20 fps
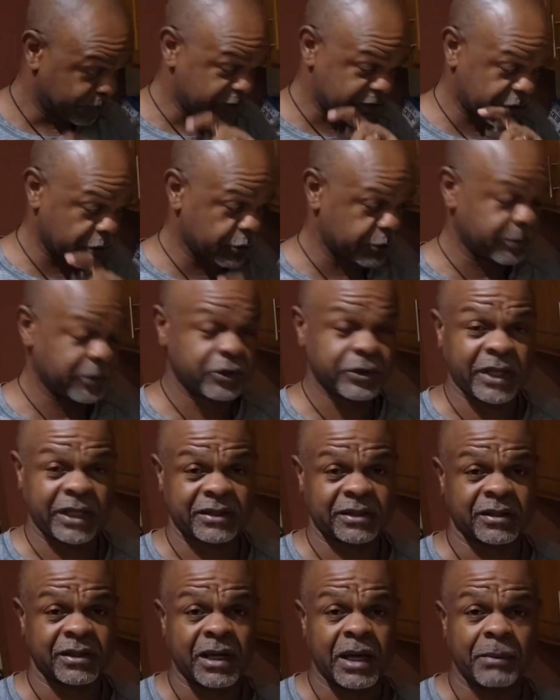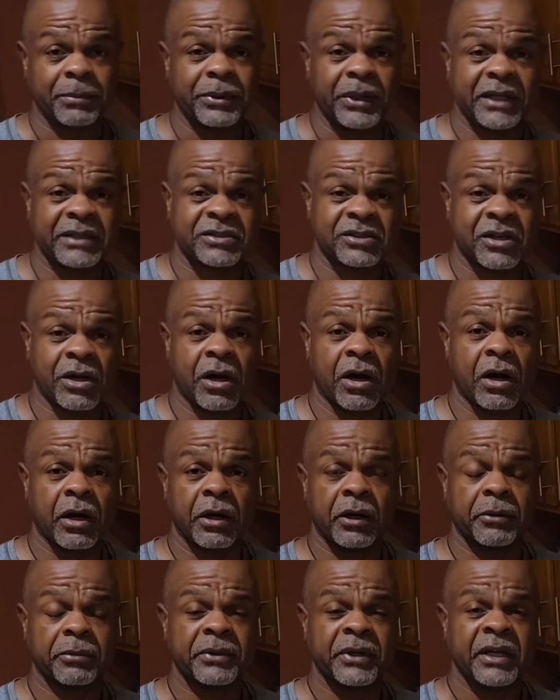Excuse me. You got the complex
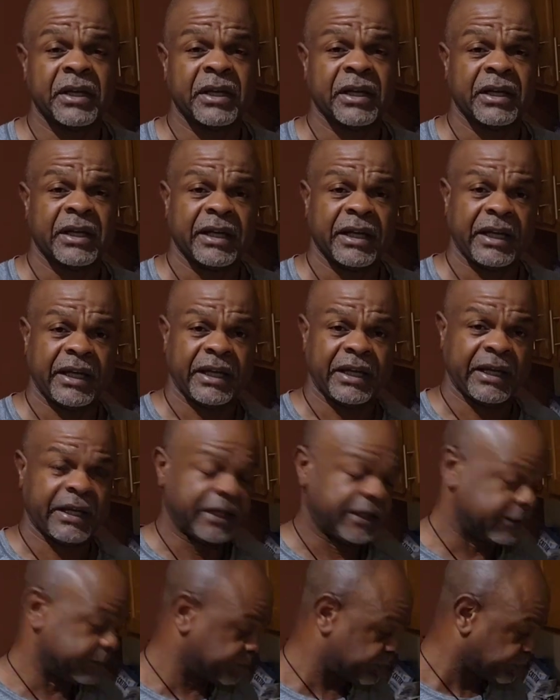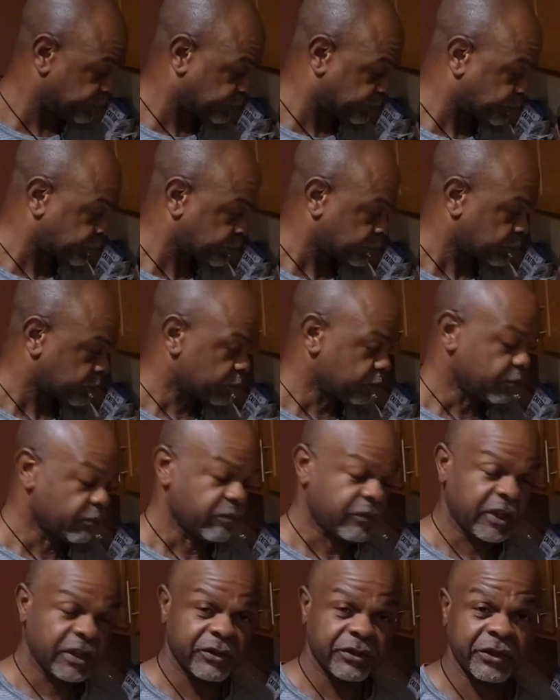carb in
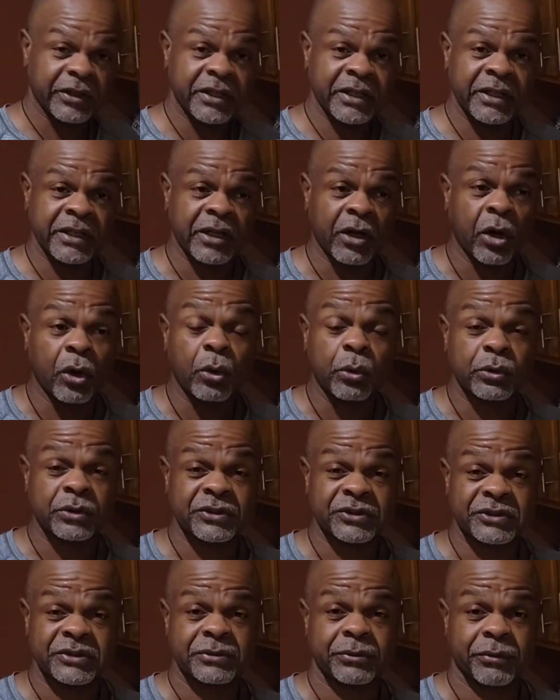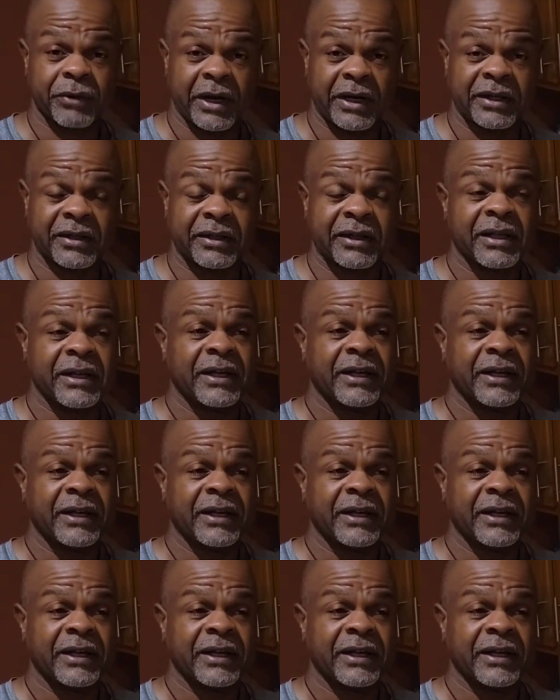the oats, right?